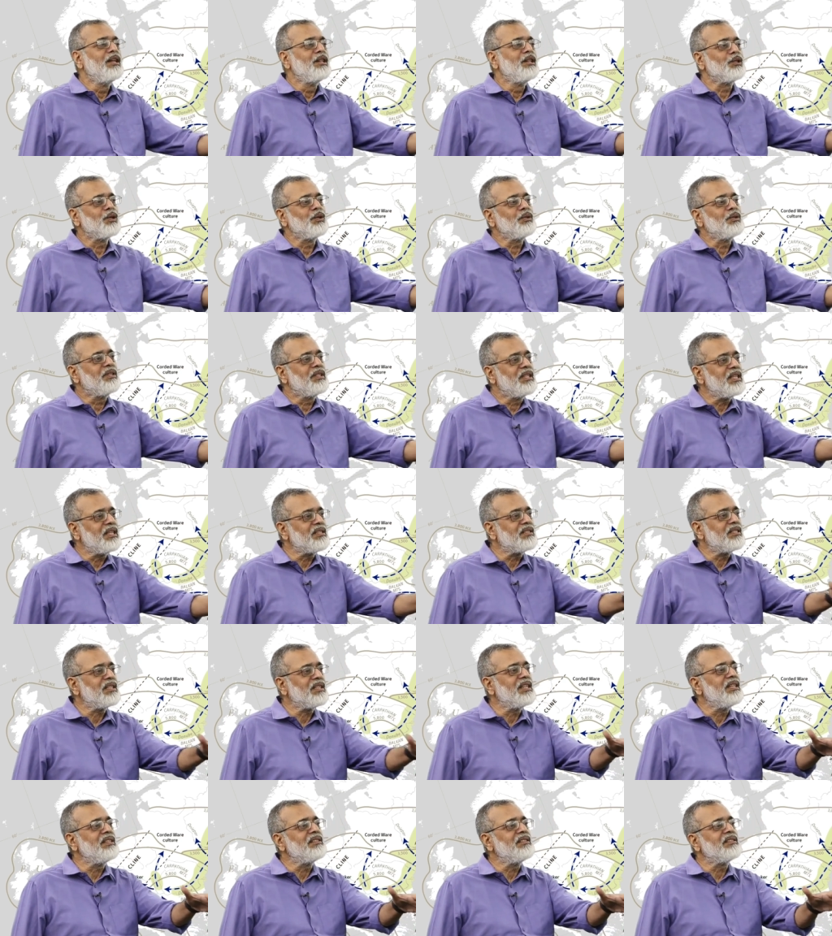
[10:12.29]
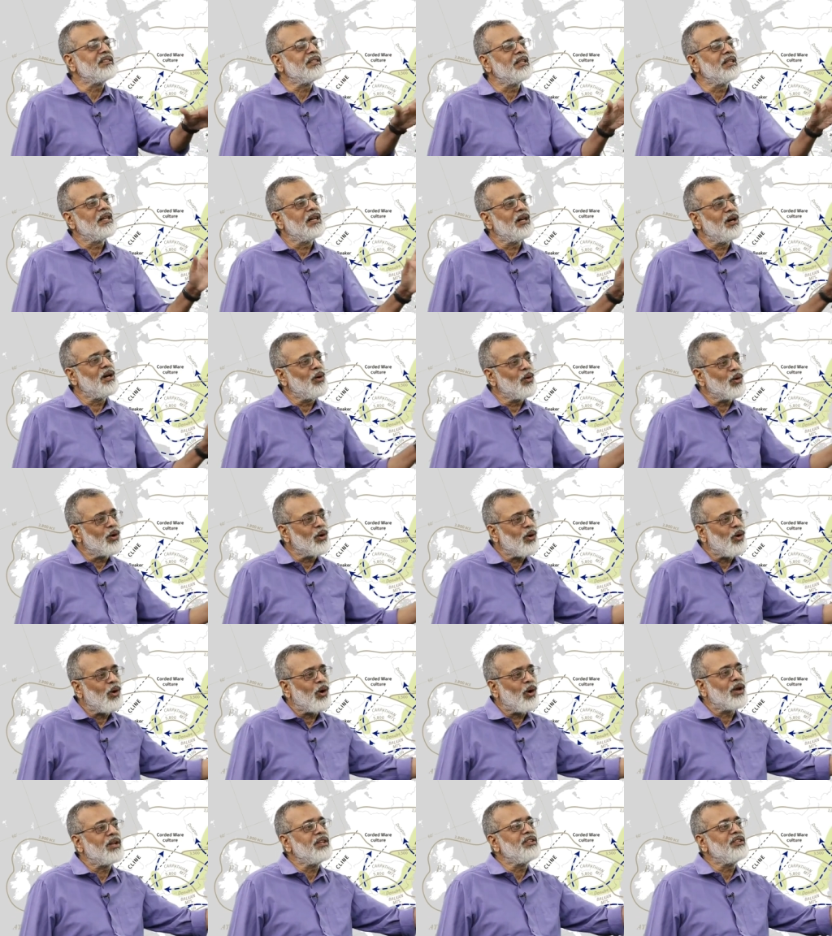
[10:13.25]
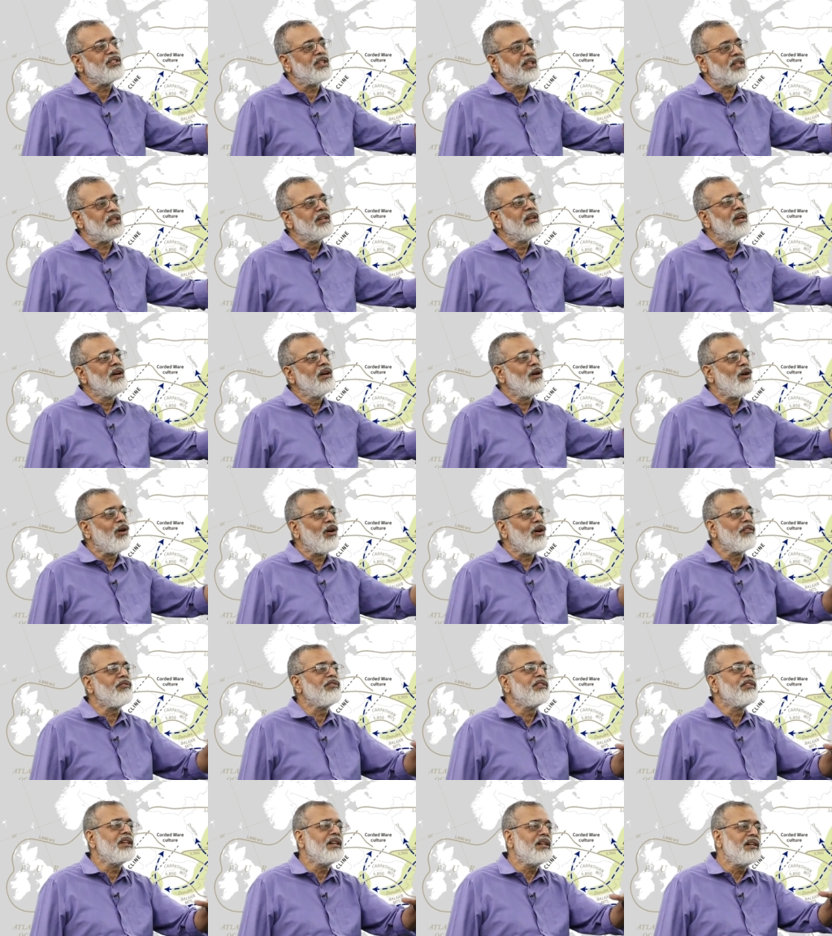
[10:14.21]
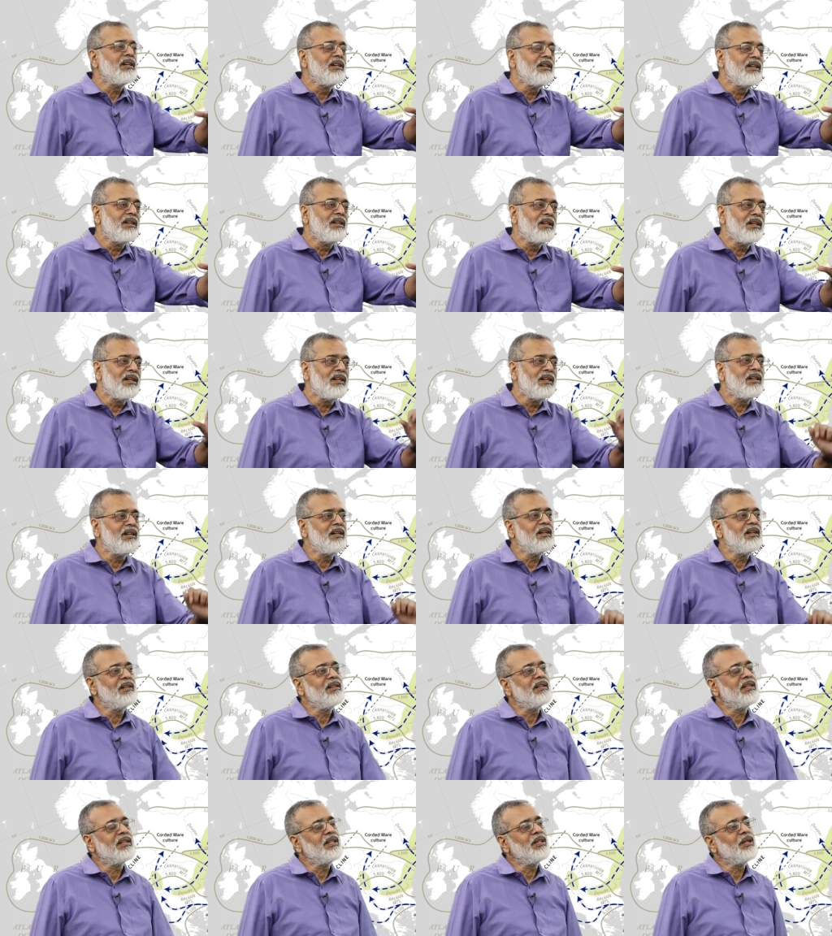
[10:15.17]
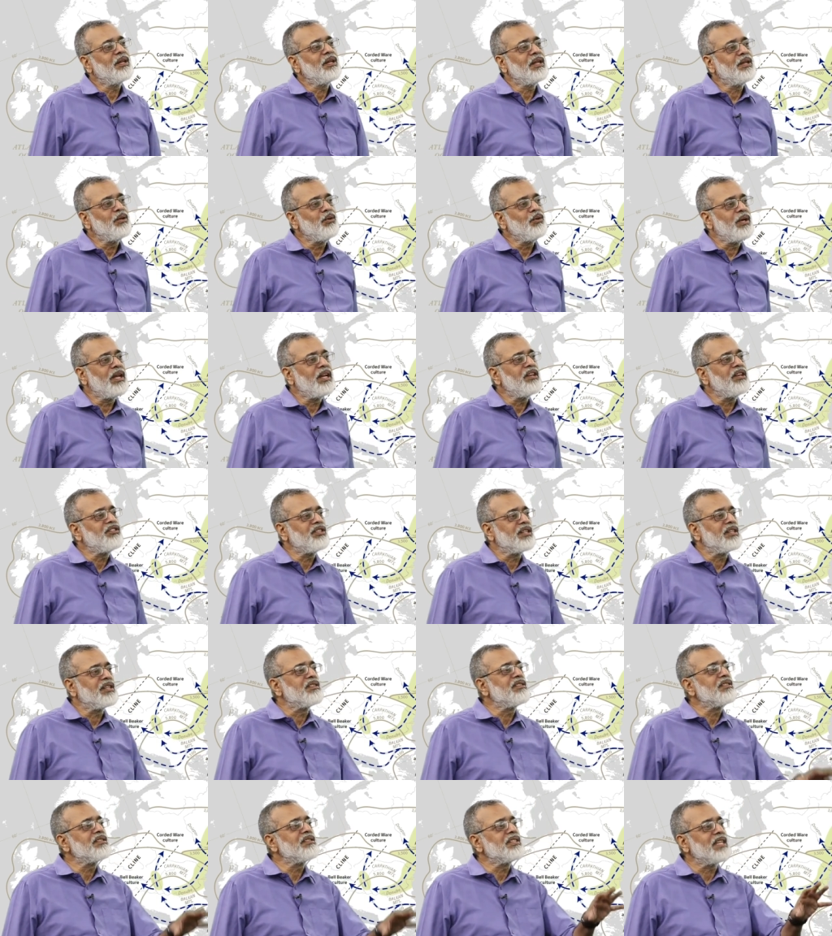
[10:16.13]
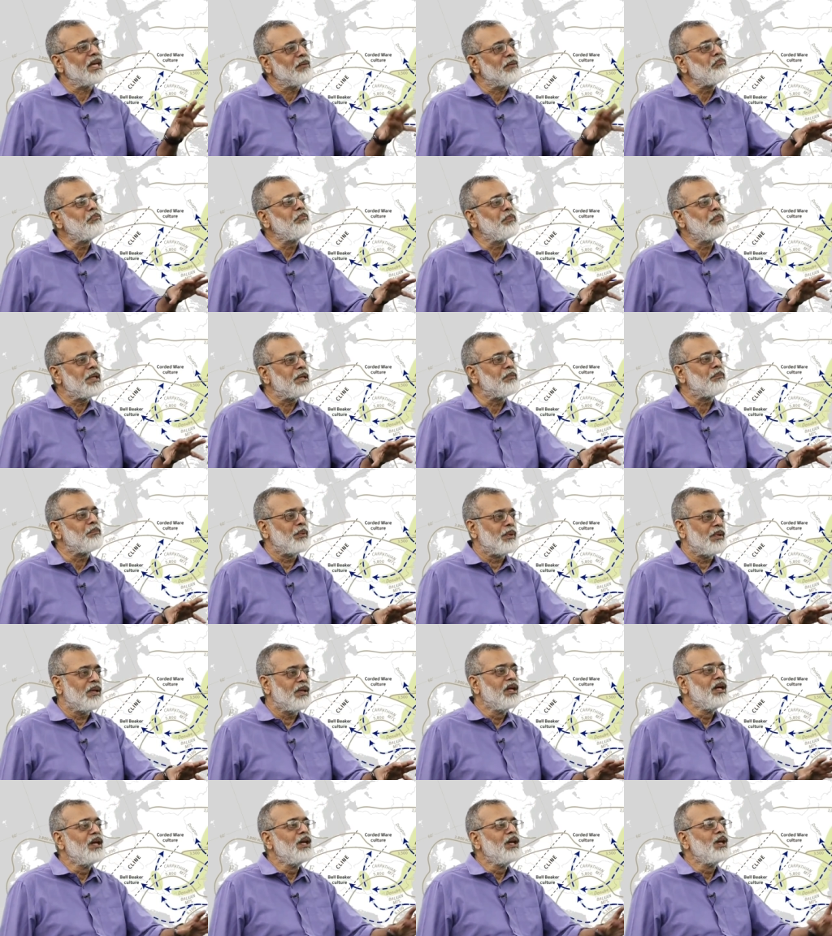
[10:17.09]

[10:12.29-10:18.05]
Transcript: So this is the origin of the uh, Eurasian steppe people